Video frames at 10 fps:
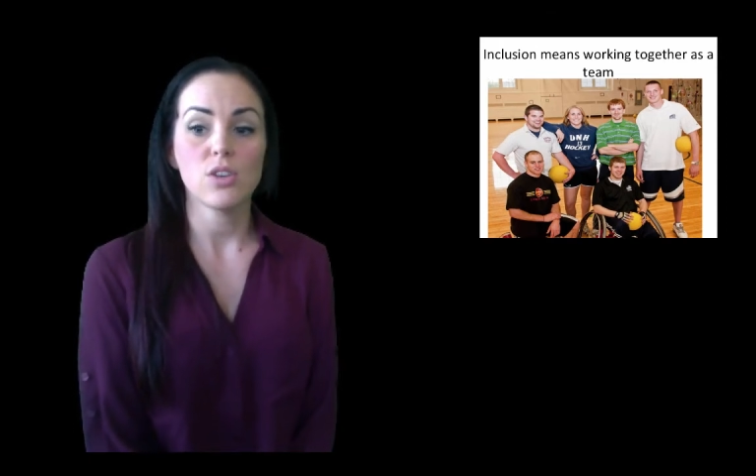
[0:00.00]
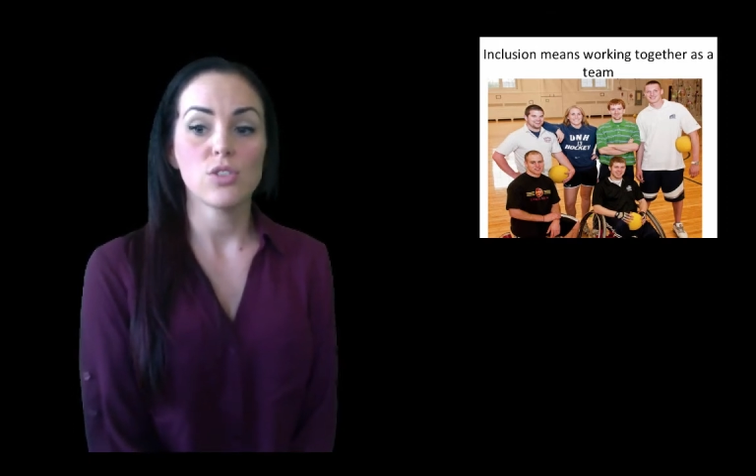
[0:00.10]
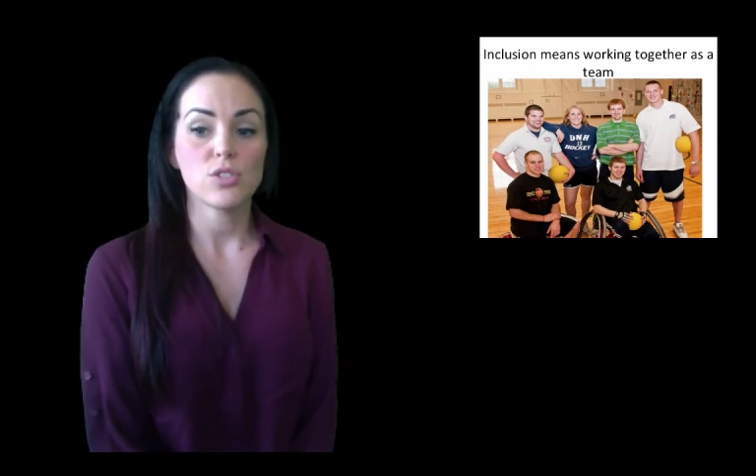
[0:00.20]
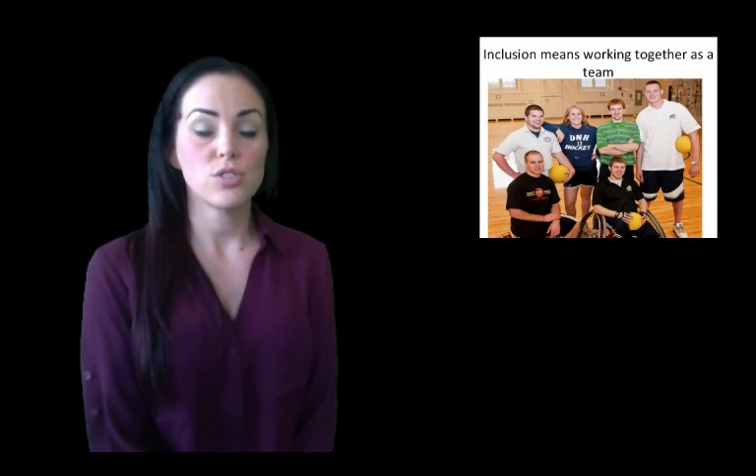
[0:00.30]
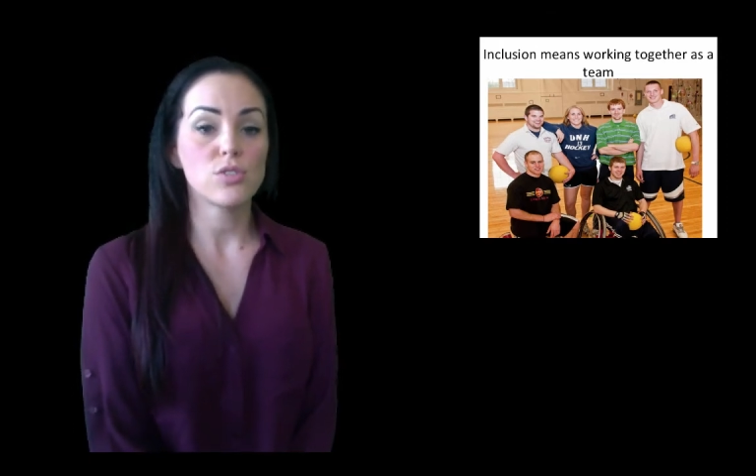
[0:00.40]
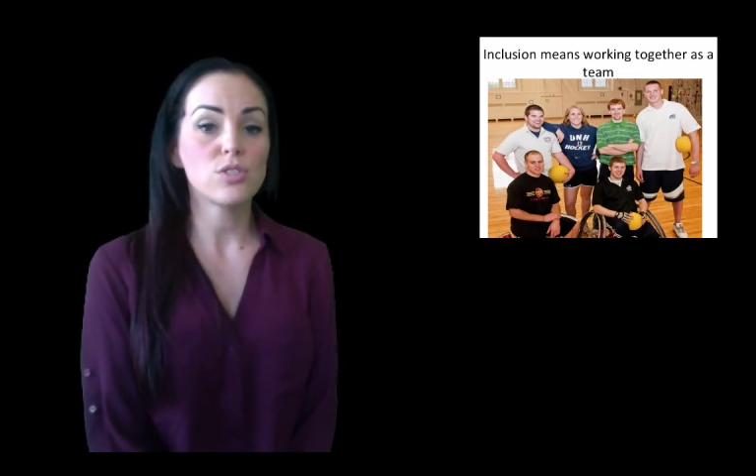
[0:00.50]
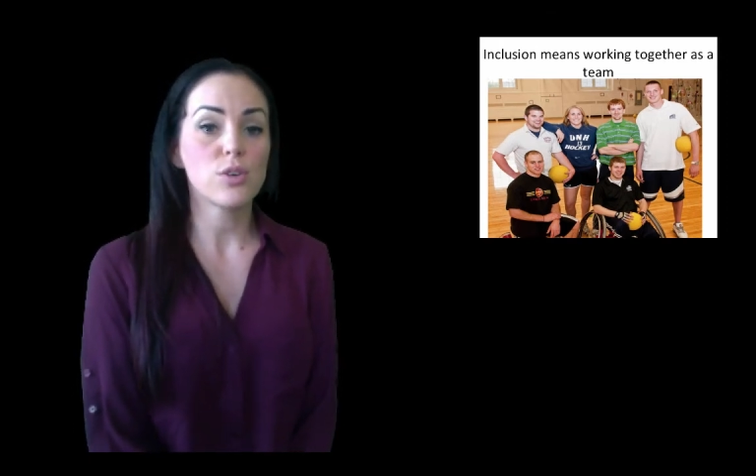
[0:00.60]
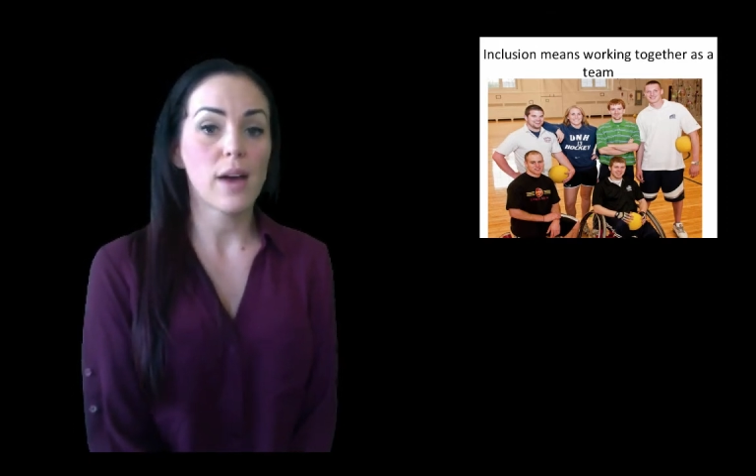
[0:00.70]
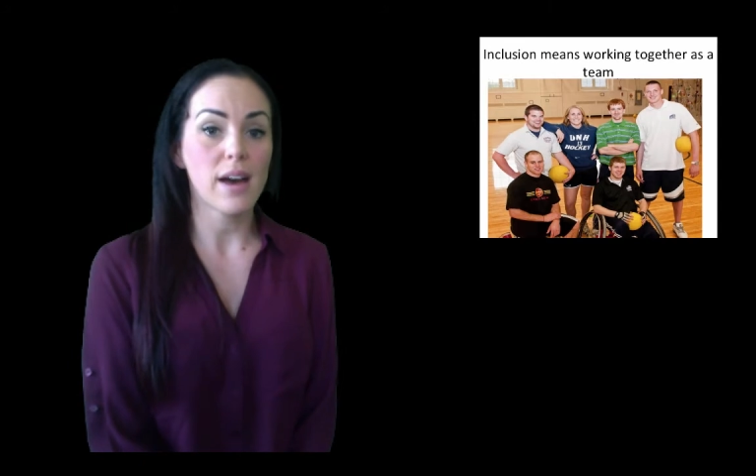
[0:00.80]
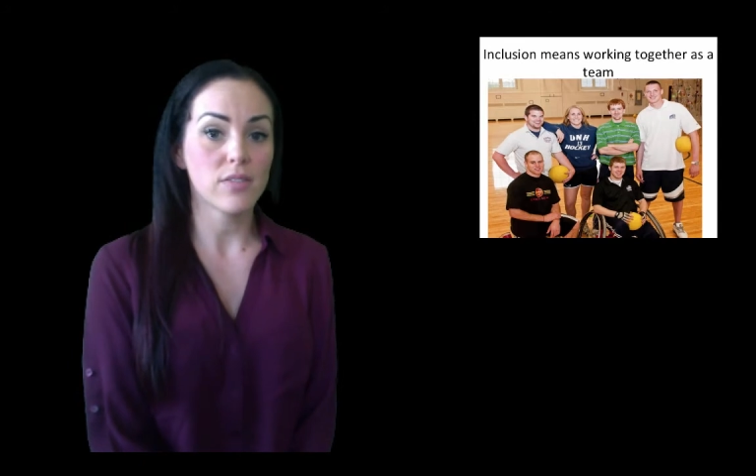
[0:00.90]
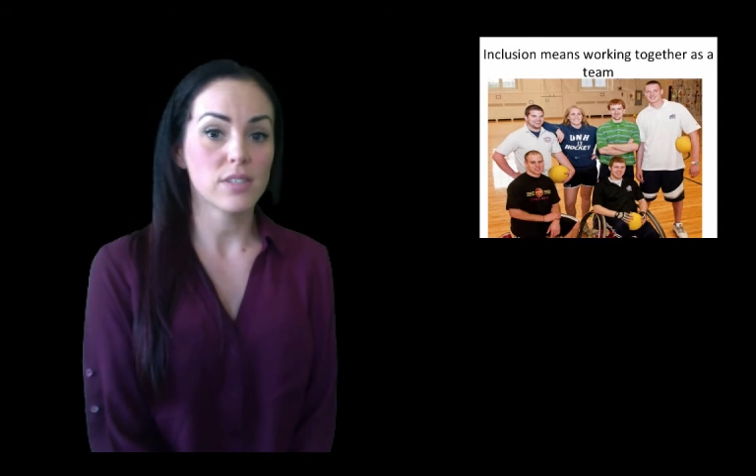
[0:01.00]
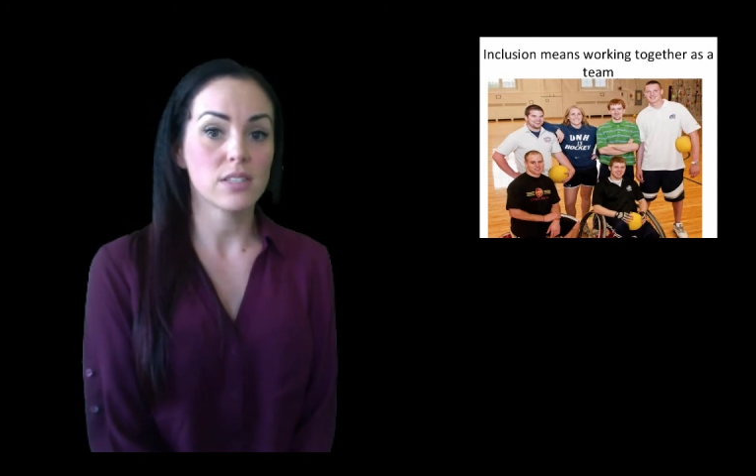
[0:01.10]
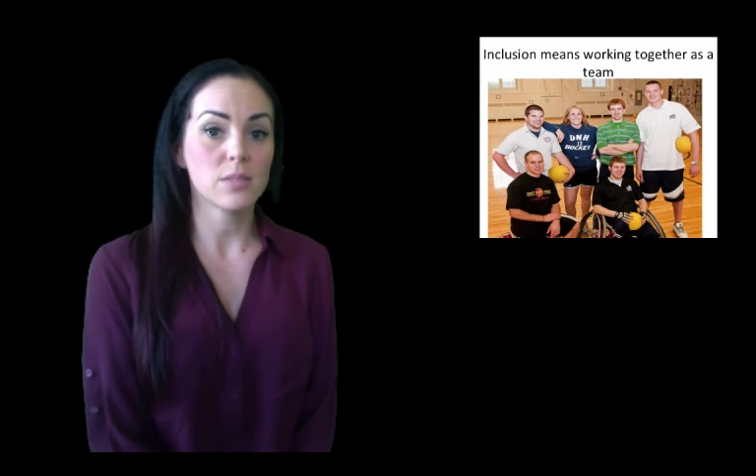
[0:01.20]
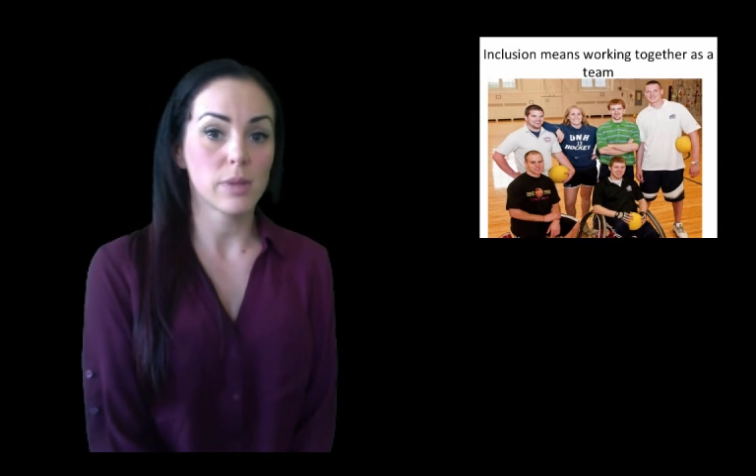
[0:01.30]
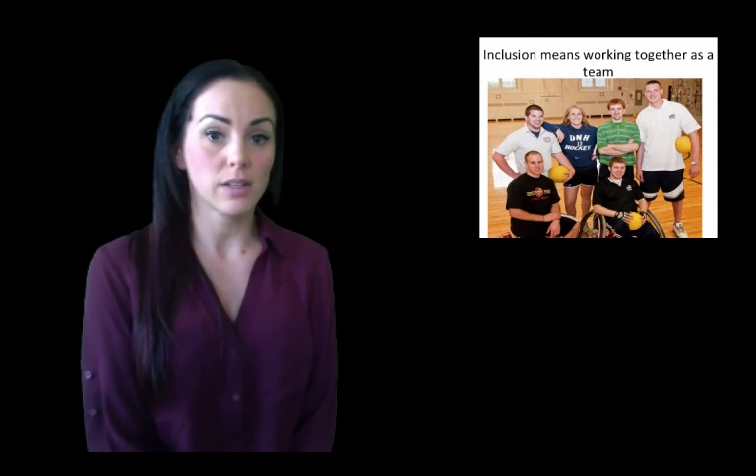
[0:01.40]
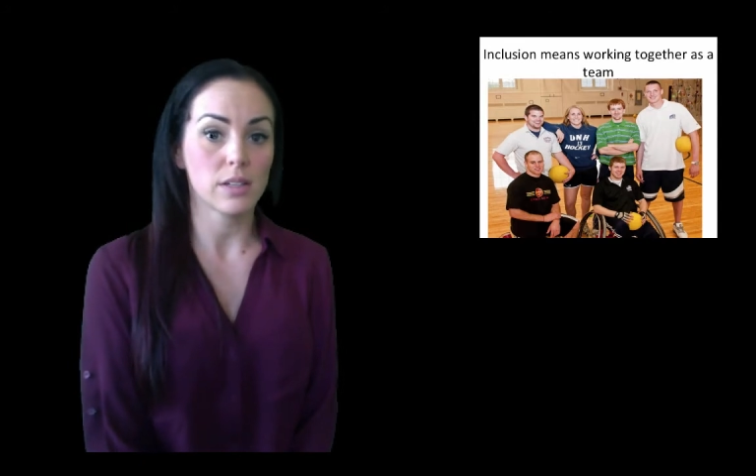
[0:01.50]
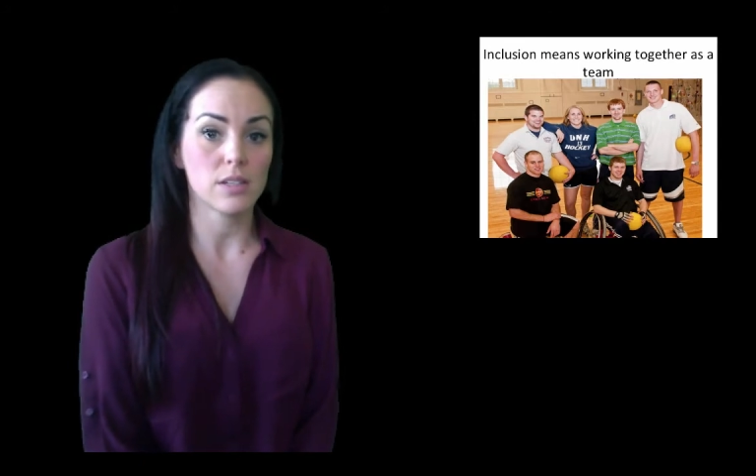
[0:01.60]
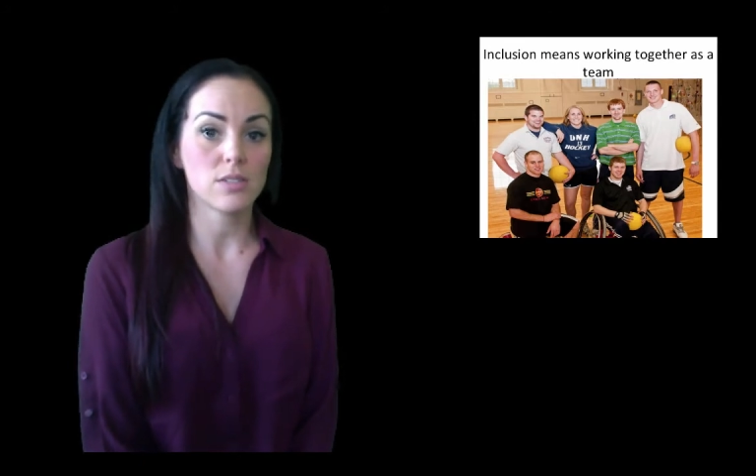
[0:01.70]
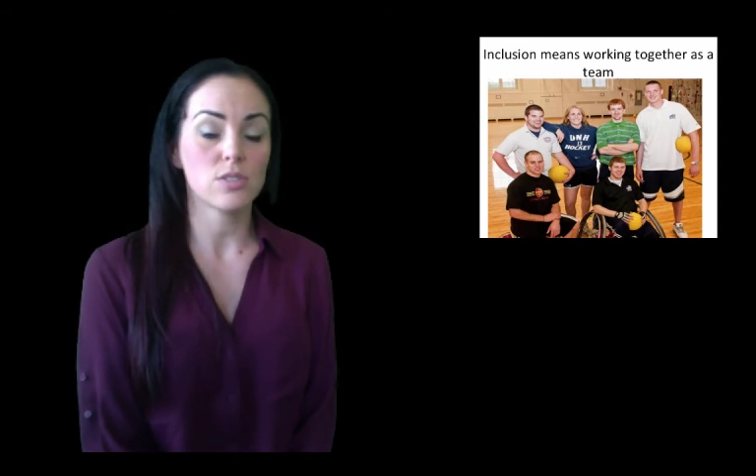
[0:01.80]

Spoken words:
students who have disabilities